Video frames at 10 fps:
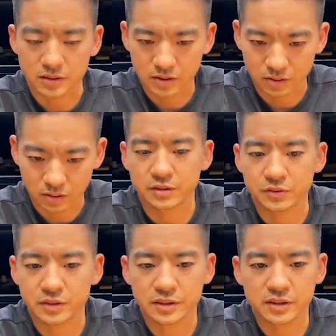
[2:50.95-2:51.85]
So if
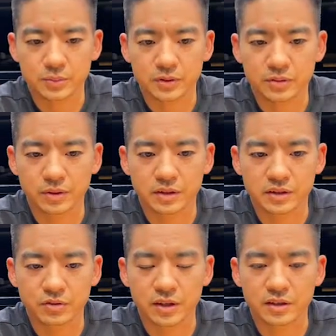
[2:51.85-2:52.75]
you see someone doing this
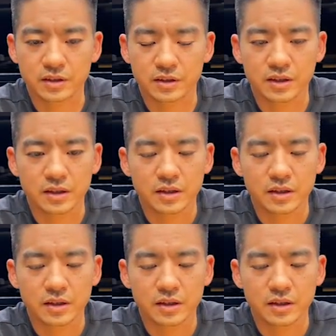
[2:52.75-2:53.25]
correctly,